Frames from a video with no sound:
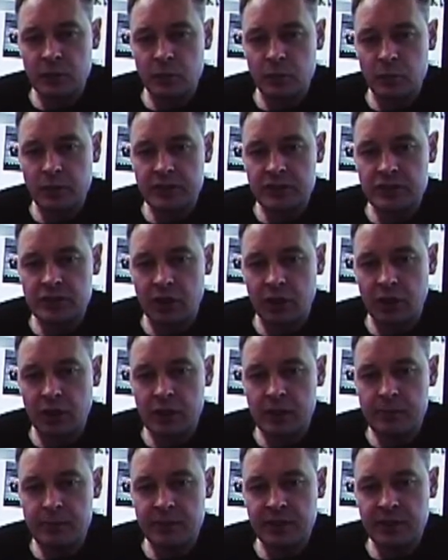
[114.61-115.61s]
which
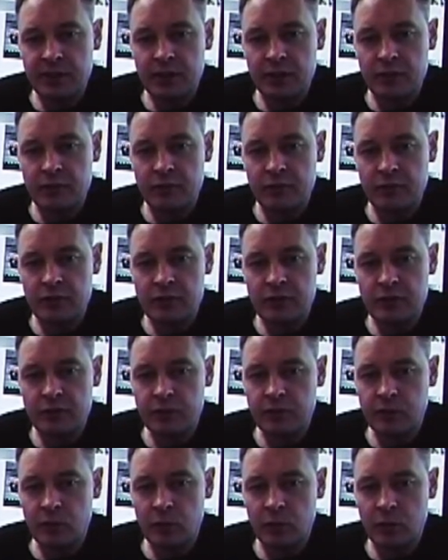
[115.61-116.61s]

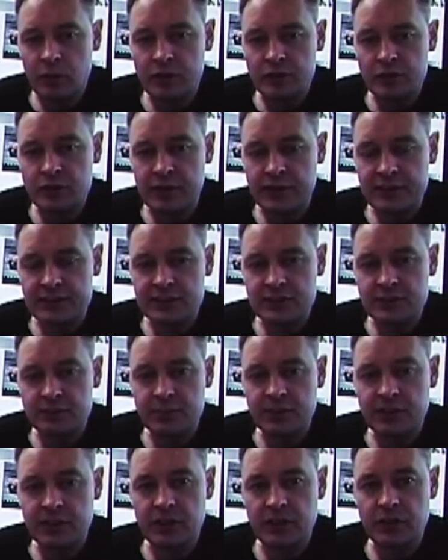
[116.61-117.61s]
IPv4 address is
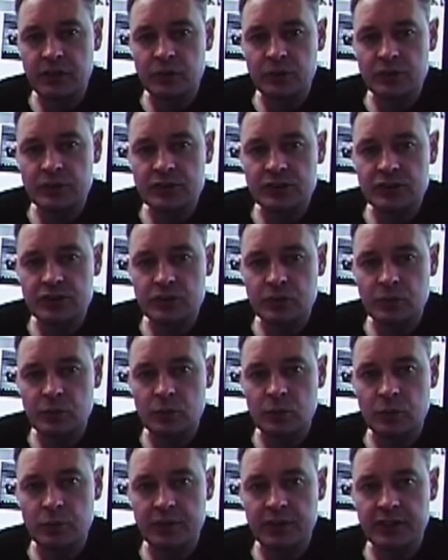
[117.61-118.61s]
being used
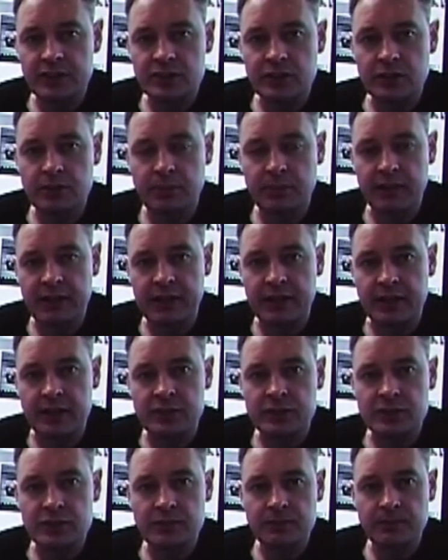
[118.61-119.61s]
to reach the
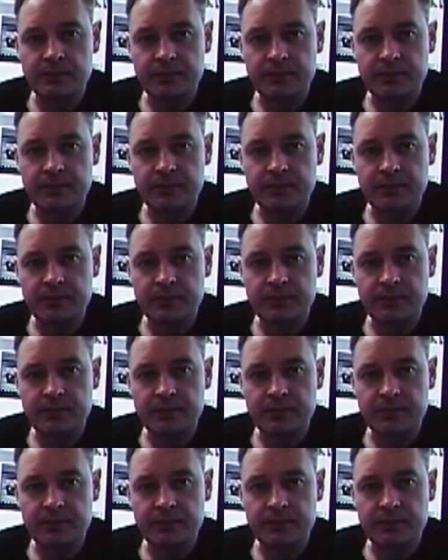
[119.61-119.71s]
page.